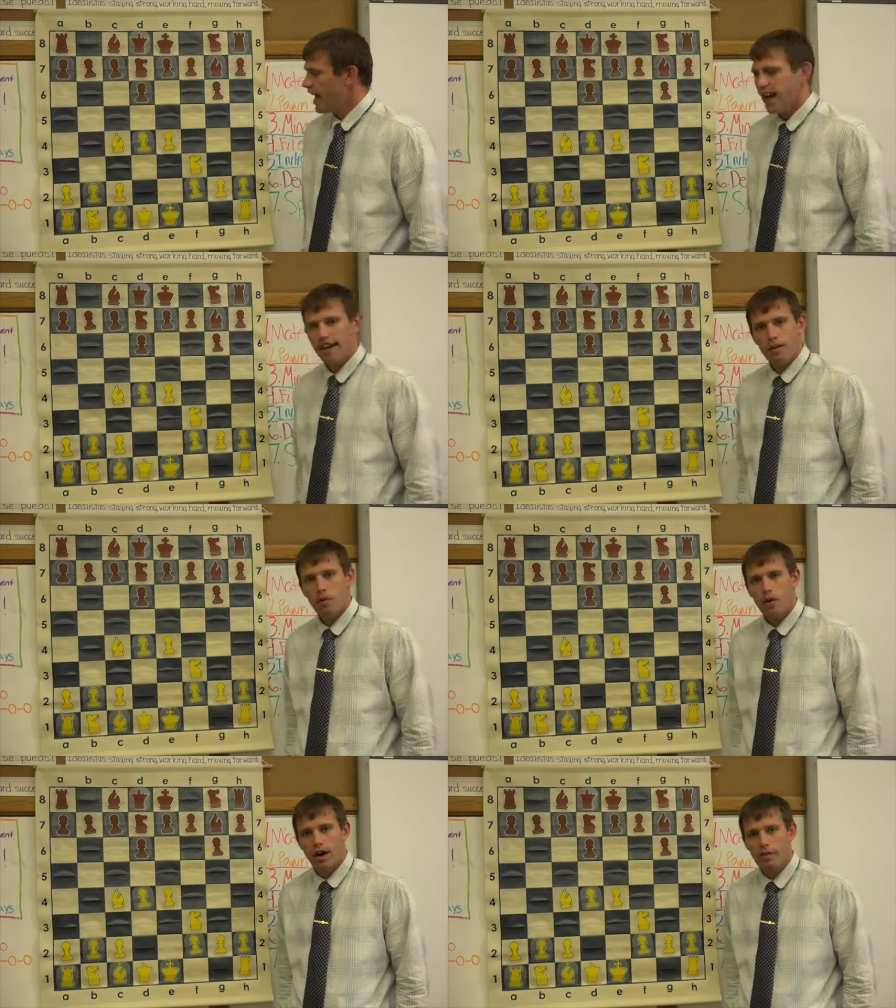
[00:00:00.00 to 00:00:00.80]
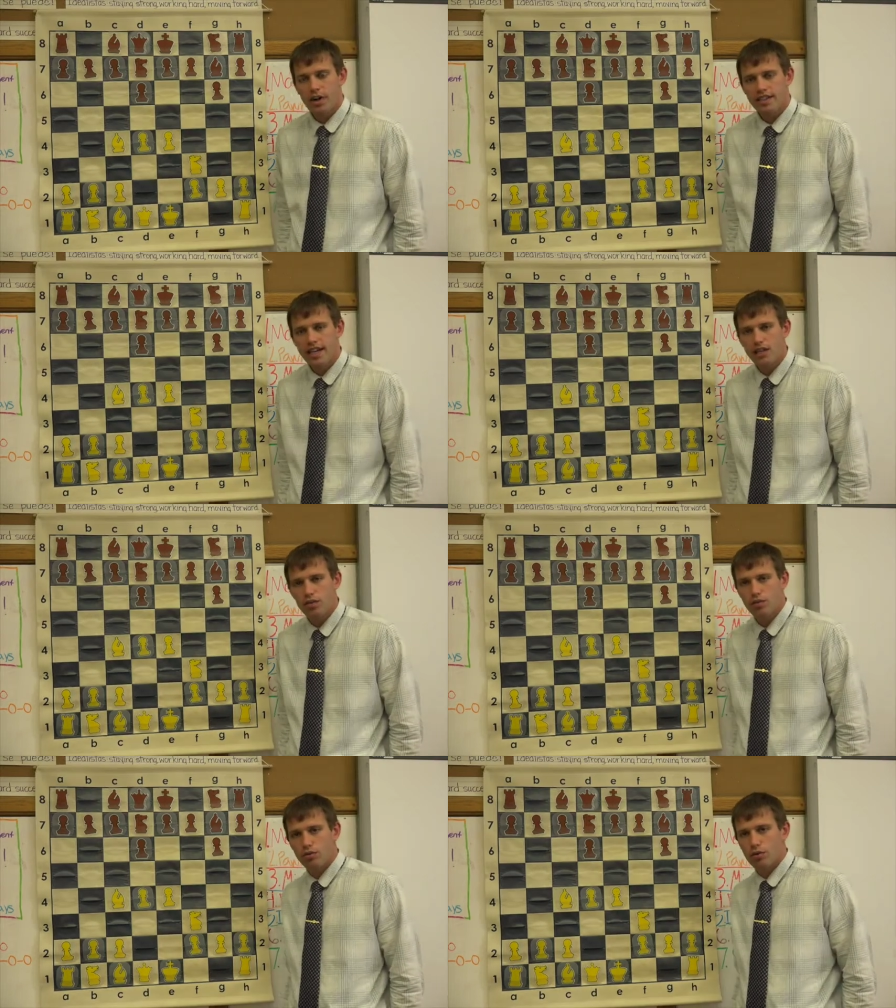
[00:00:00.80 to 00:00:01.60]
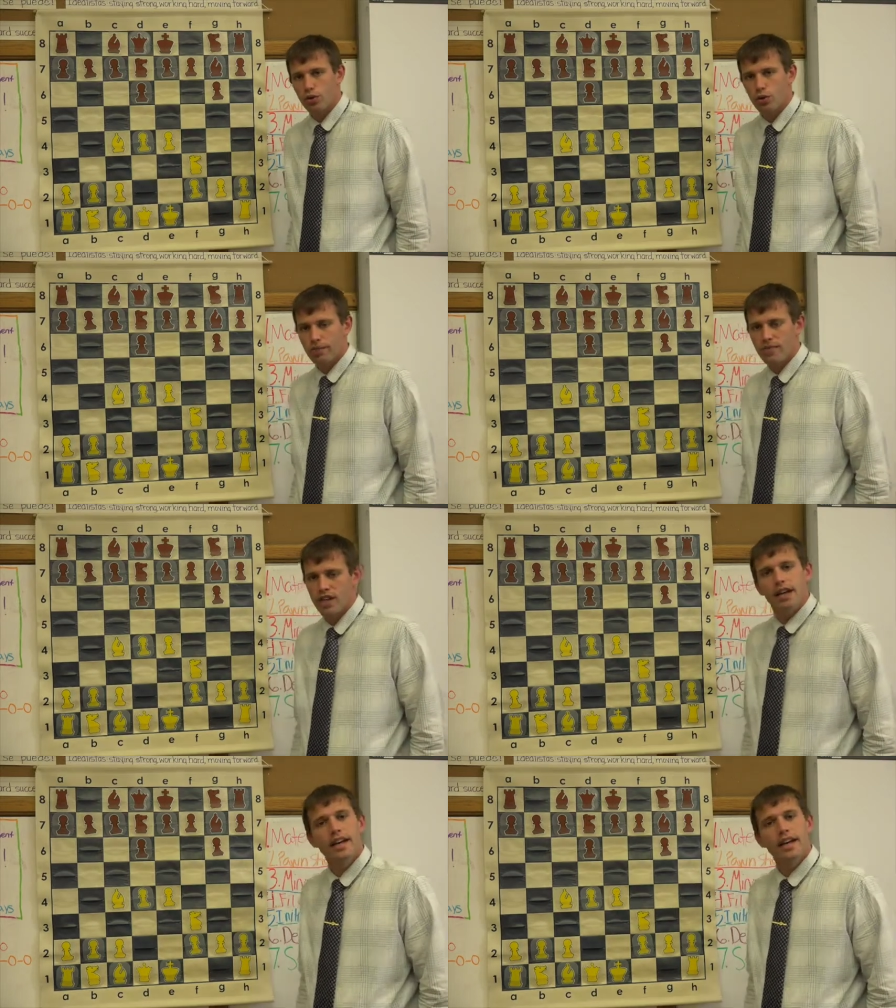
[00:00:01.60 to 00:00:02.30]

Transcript: and what I want to take you through